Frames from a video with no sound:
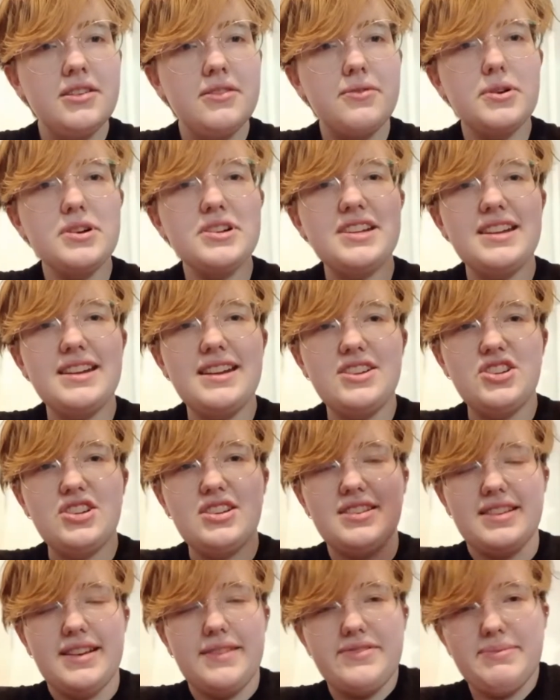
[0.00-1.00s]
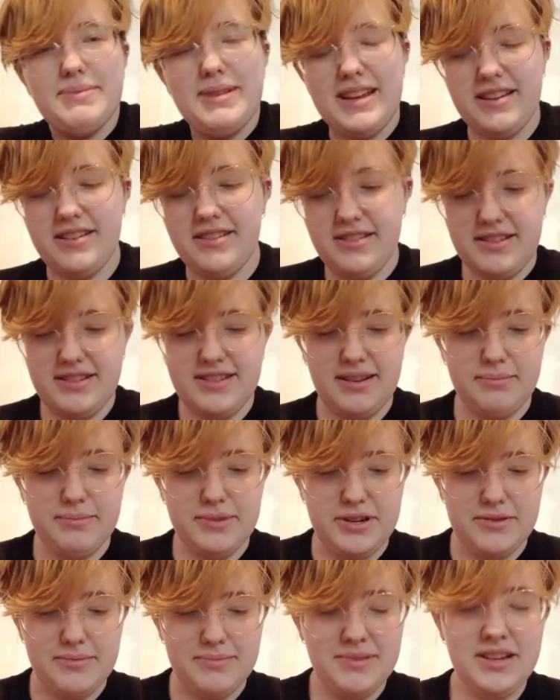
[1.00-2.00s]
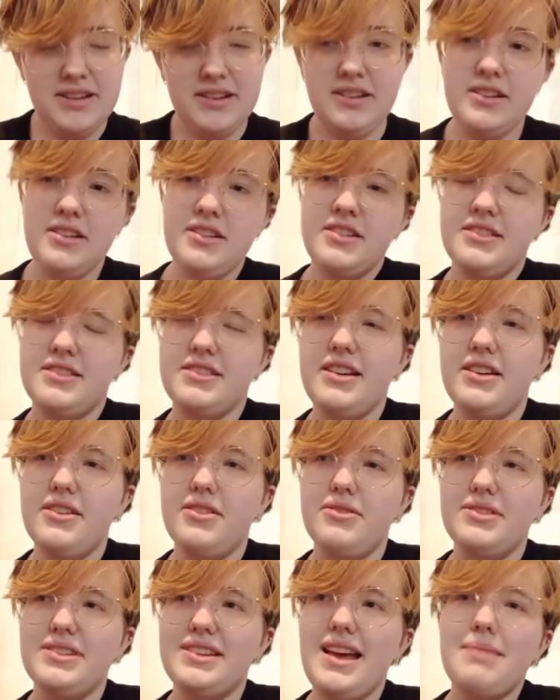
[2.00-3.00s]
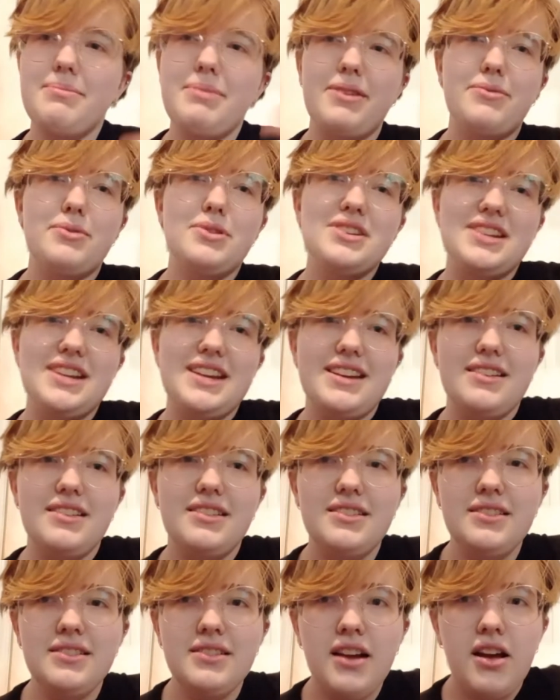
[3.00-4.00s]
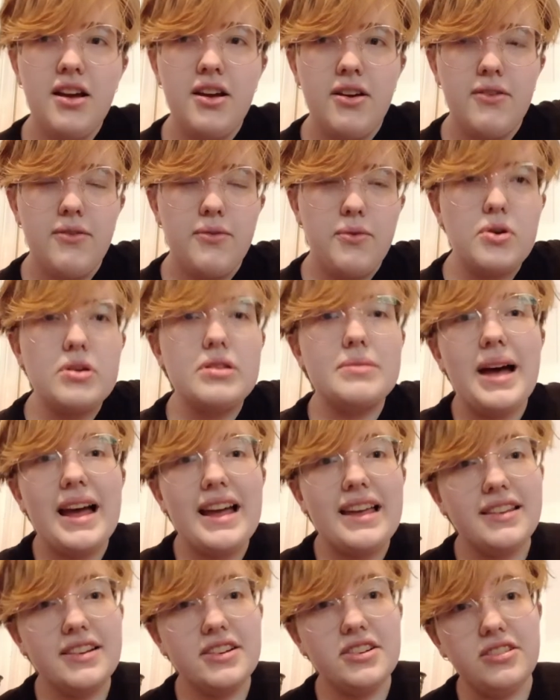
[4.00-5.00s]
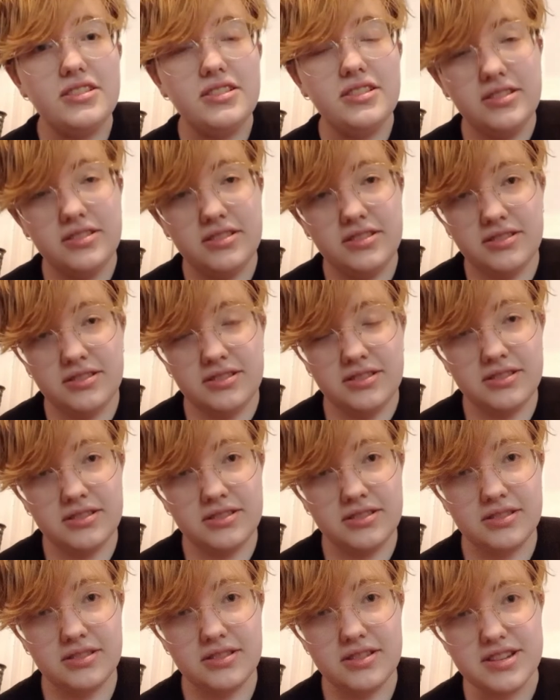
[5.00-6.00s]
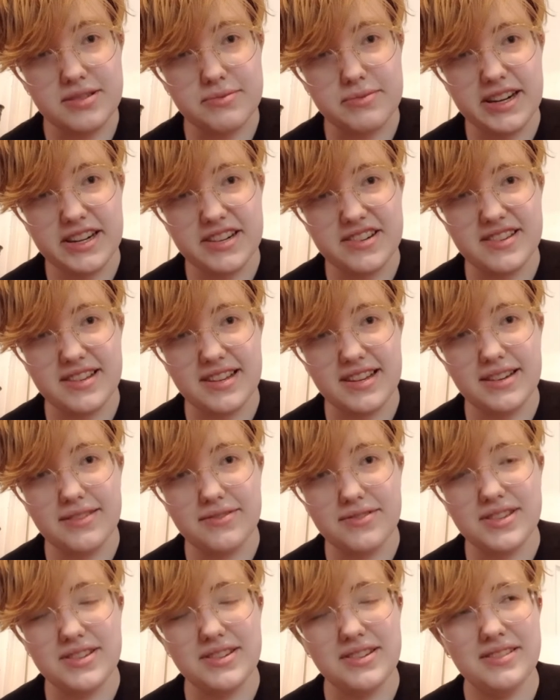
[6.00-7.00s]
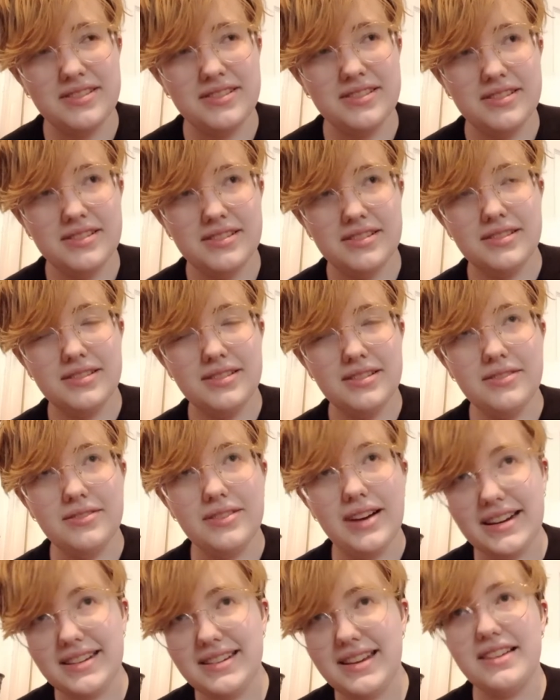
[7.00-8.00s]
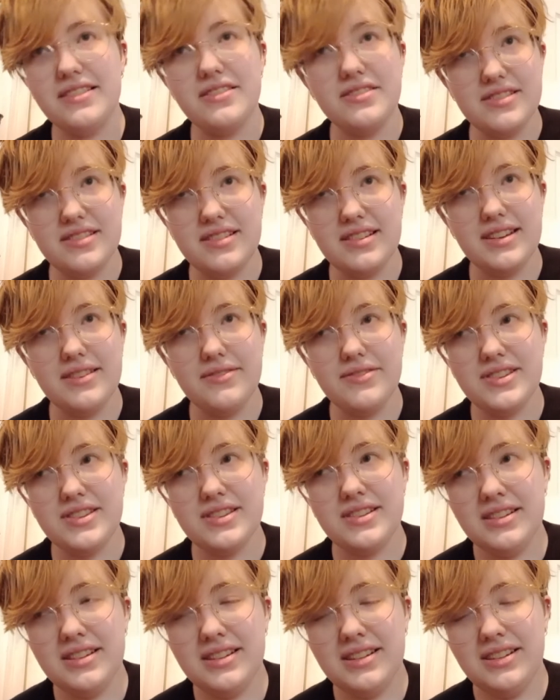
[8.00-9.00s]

14 inches gives me some room. So 10 by 14 for my little square sleeves, rectangle sleeves.